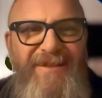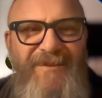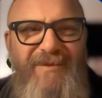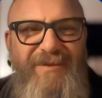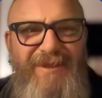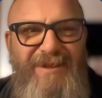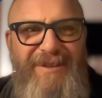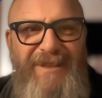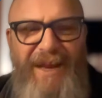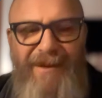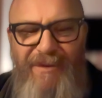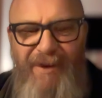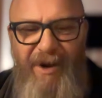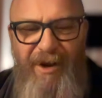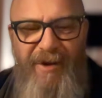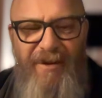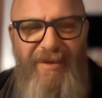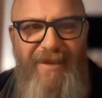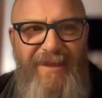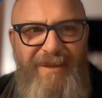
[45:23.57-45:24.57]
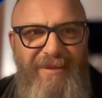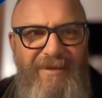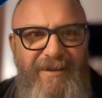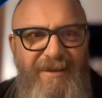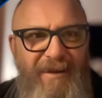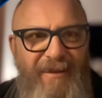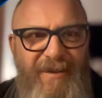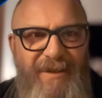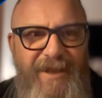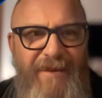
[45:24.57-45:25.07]

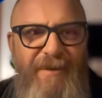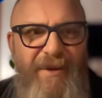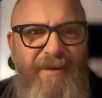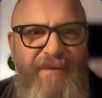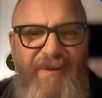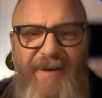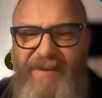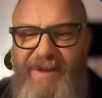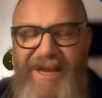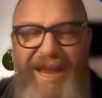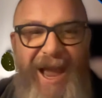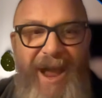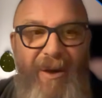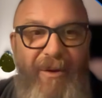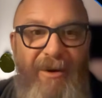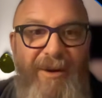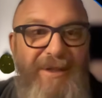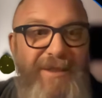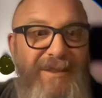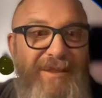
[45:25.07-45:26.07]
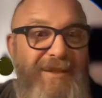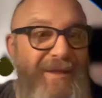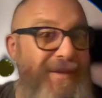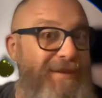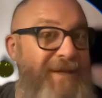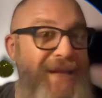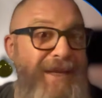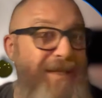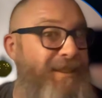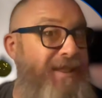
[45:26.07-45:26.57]
750 hours that it
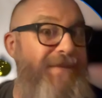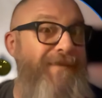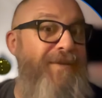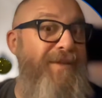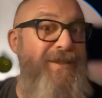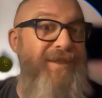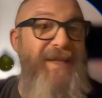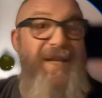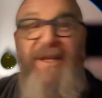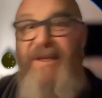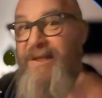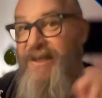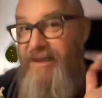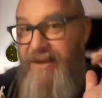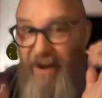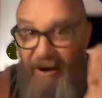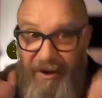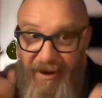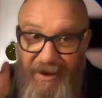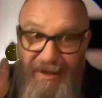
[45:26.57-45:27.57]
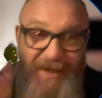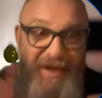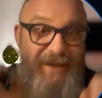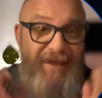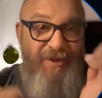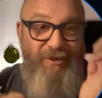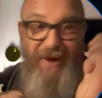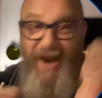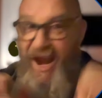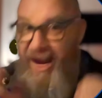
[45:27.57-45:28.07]
takes to even just to get started, to get
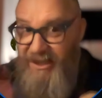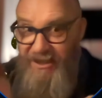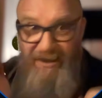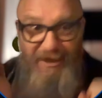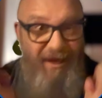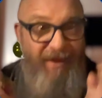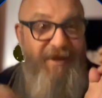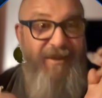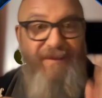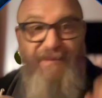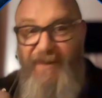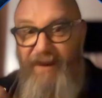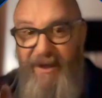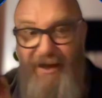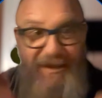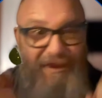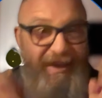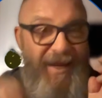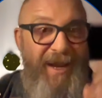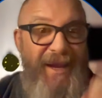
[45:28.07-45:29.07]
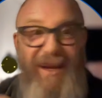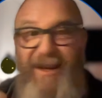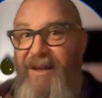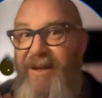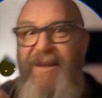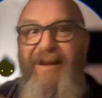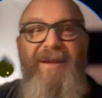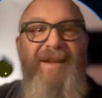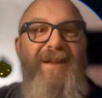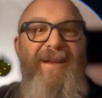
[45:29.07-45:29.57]
traction on this fucking thing.
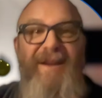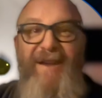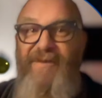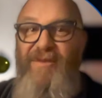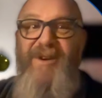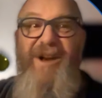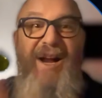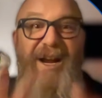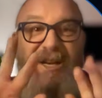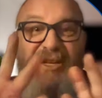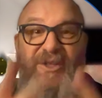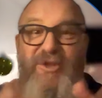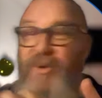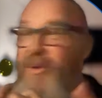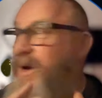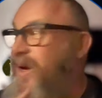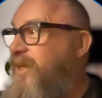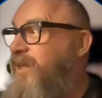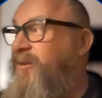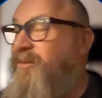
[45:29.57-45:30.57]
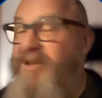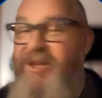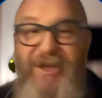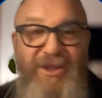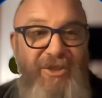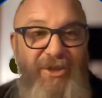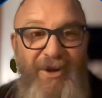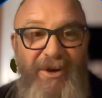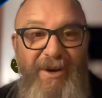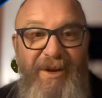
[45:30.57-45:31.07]
If you're not enjoying the
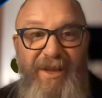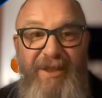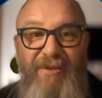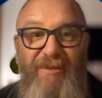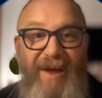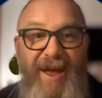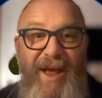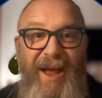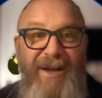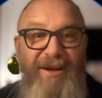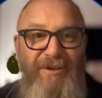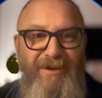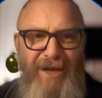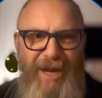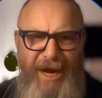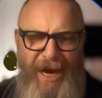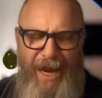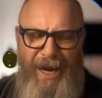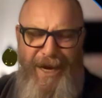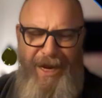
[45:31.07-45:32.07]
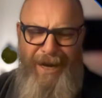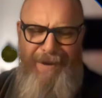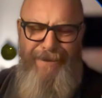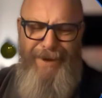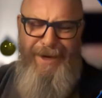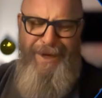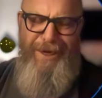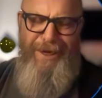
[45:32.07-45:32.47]
journey of the ride, you're like, I gotta make an